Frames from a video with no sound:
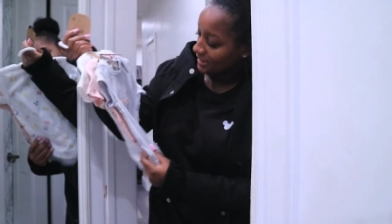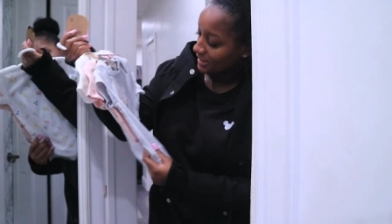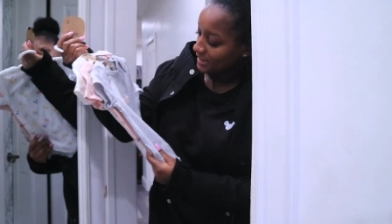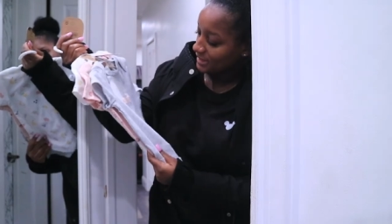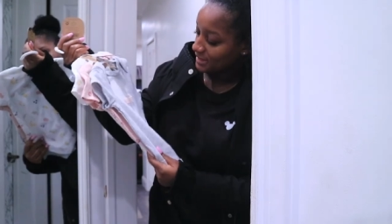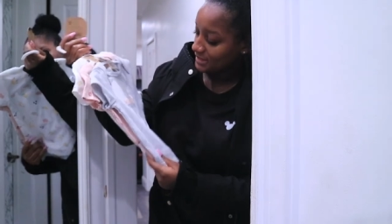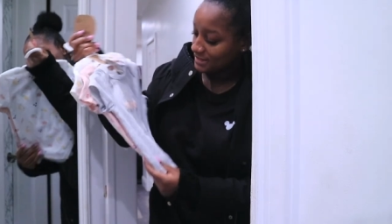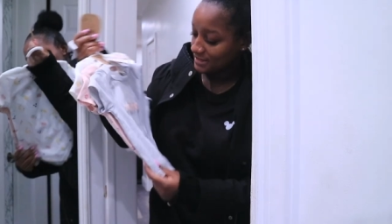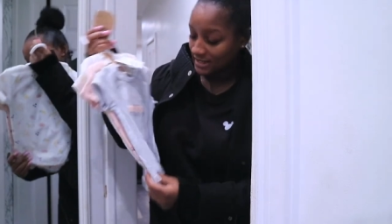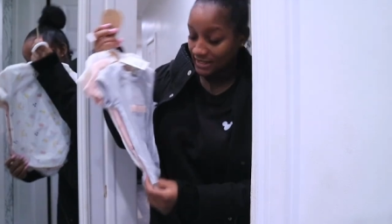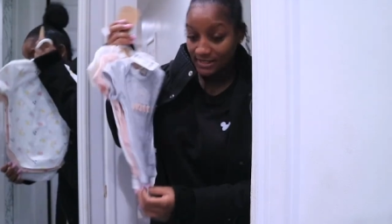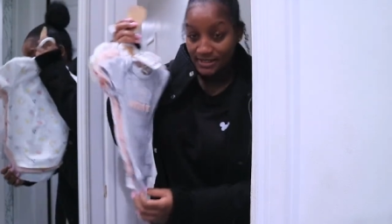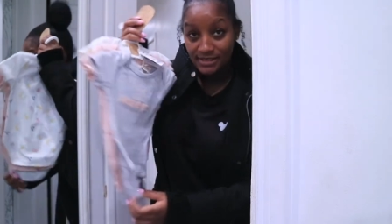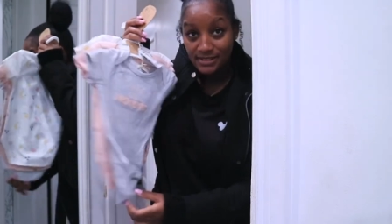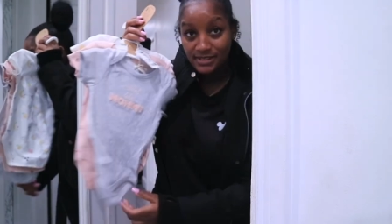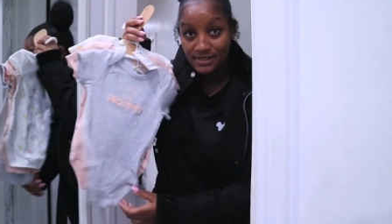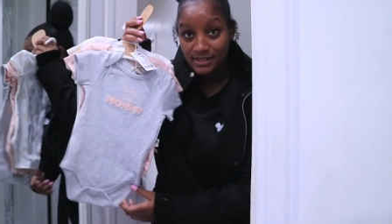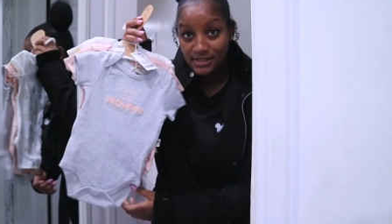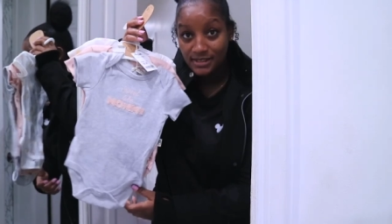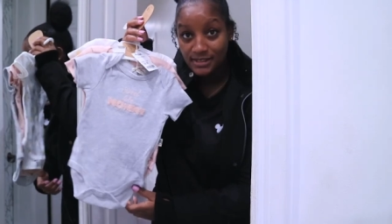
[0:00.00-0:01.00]
This
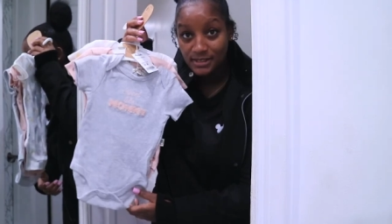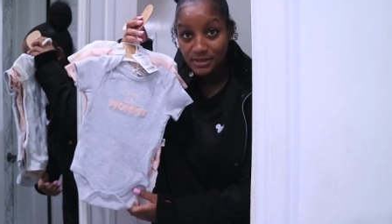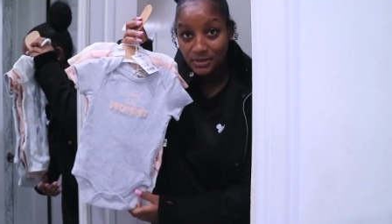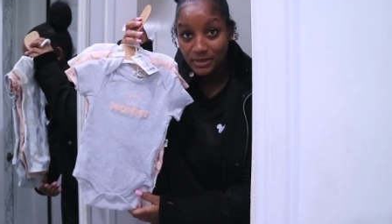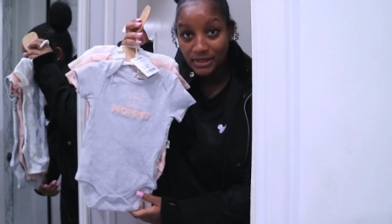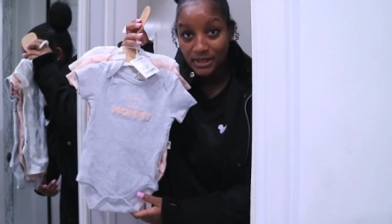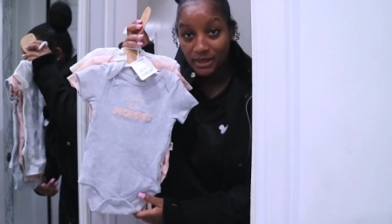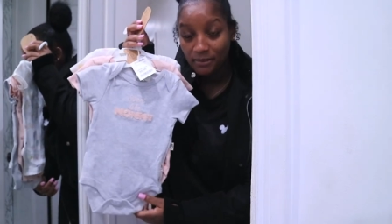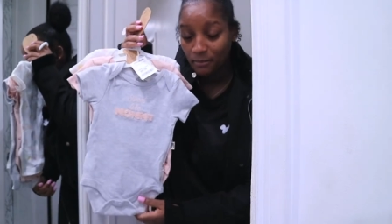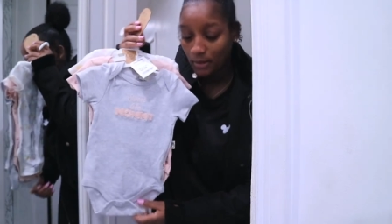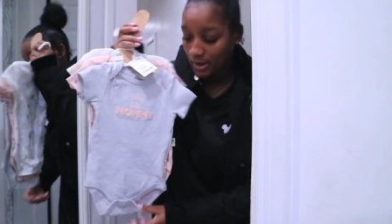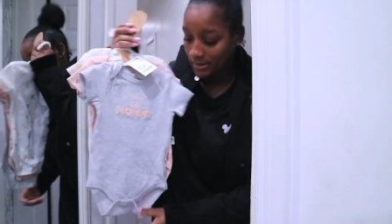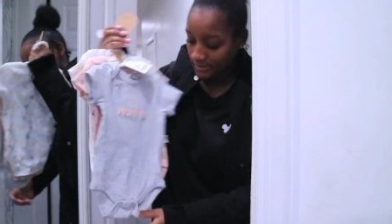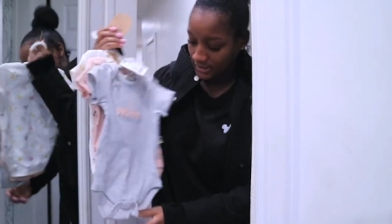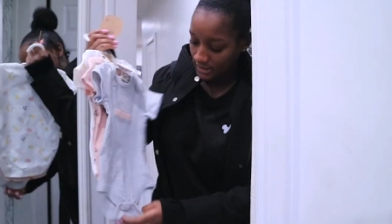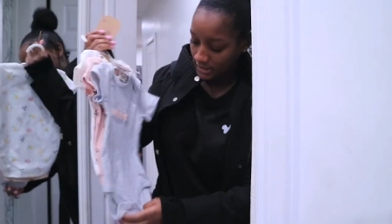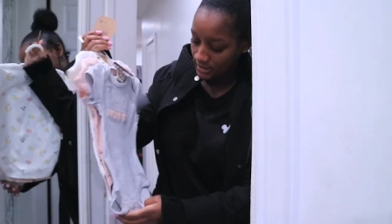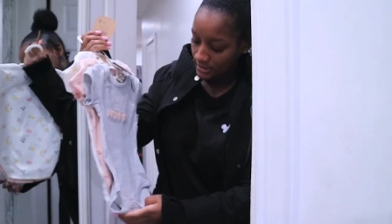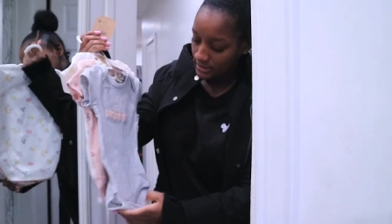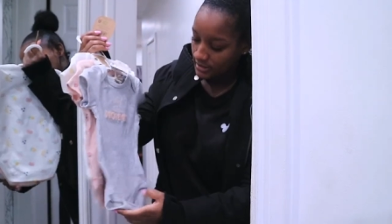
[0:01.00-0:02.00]
says, Sweet Like
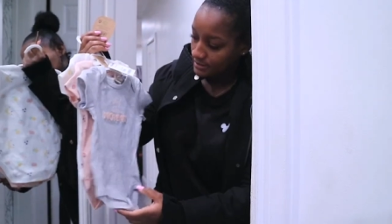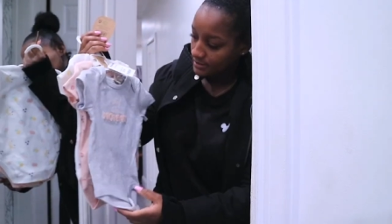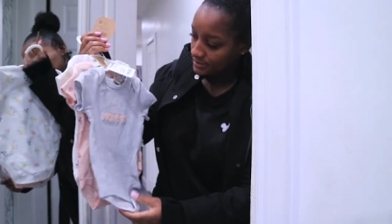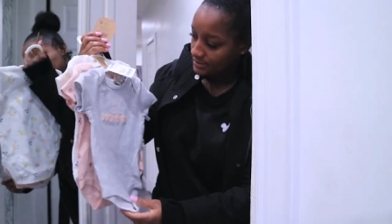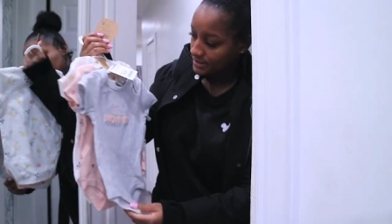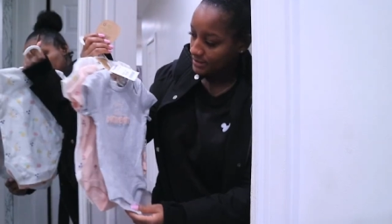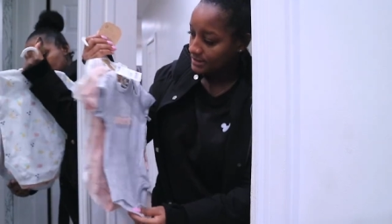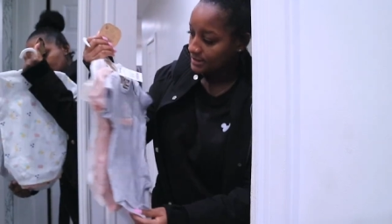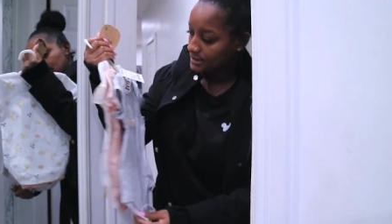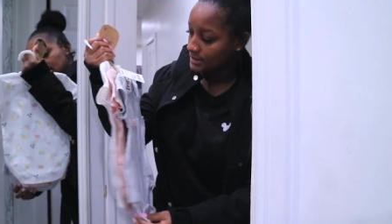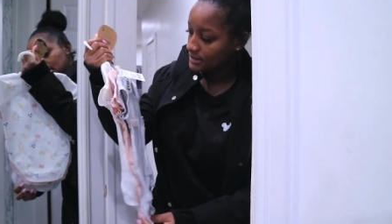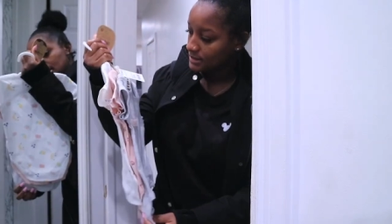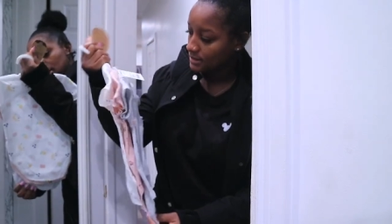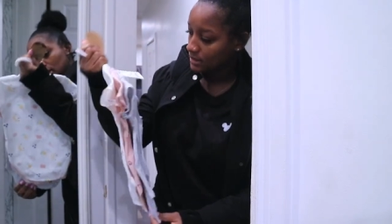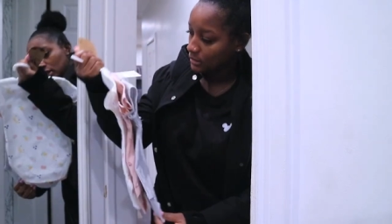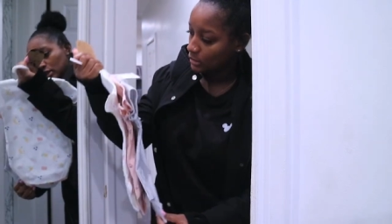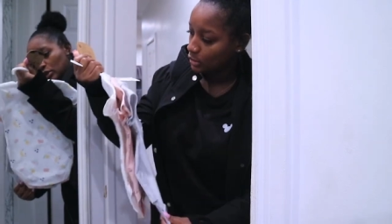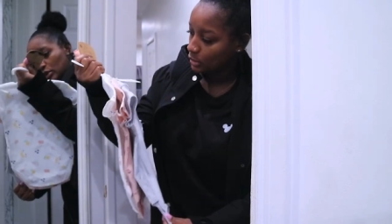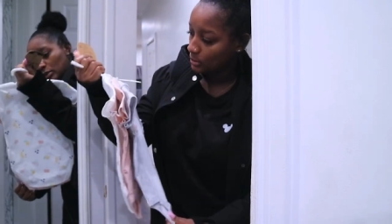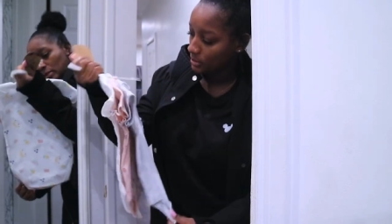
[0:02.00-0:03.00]
Mommy. This is
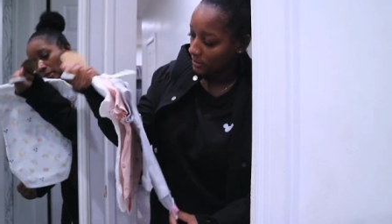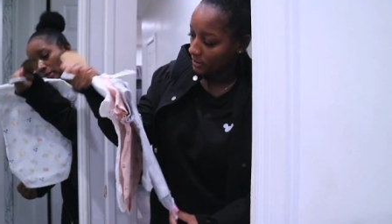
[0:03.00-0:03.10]
a little